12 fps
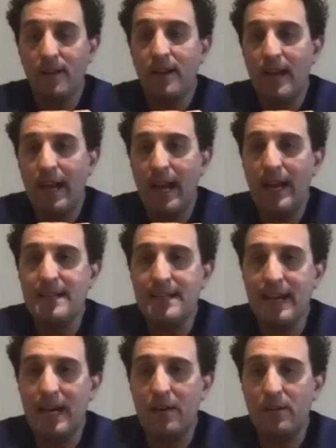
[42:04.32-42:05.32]
And,
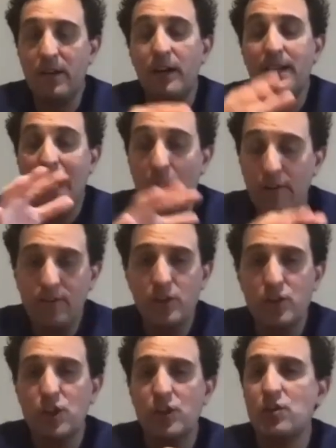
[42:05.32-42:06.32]
in our
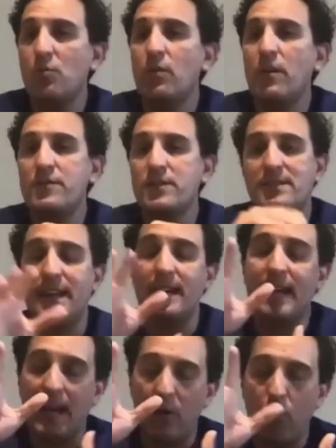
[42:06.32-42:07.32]
institution, we've just
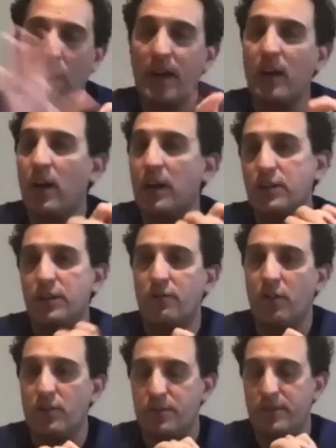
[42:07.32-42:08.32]
dedicated one guy to do
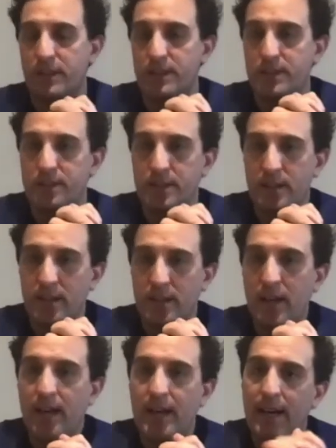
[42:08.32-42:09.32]
Ross procedures.
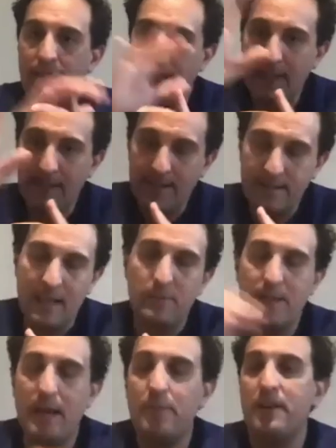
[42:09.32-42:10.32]
And I think that's the same as
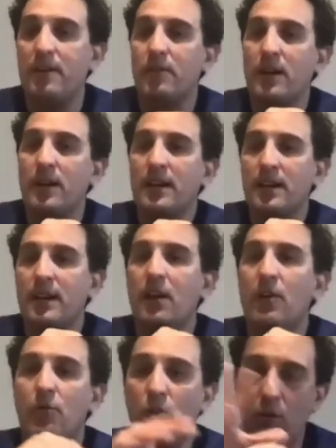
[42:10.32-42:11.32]
happened at,
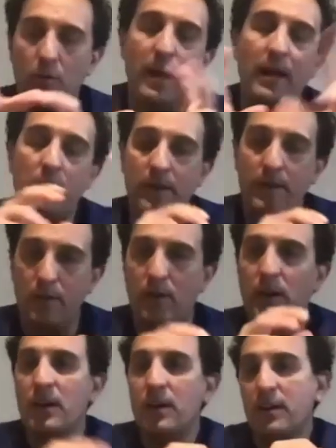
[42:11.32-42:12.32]
Royal Melbourne,
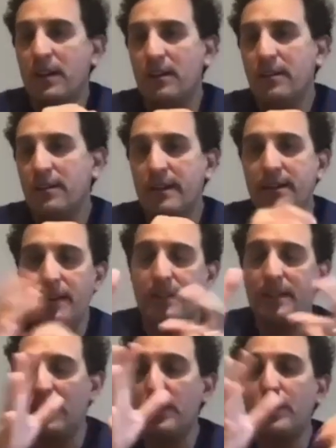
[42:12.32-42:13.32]
or,
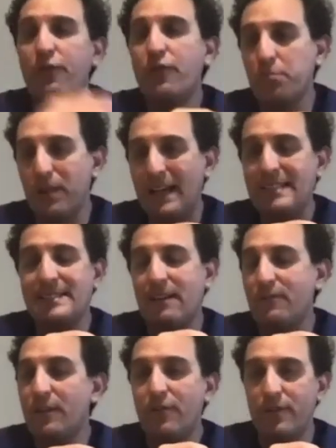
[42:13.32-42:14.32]
different places
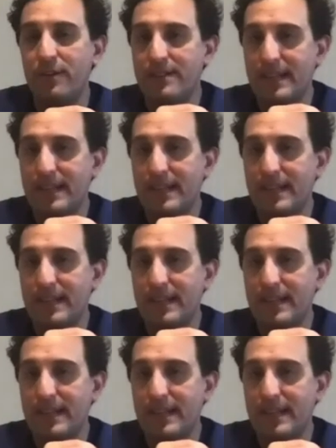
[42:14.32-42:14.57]
have different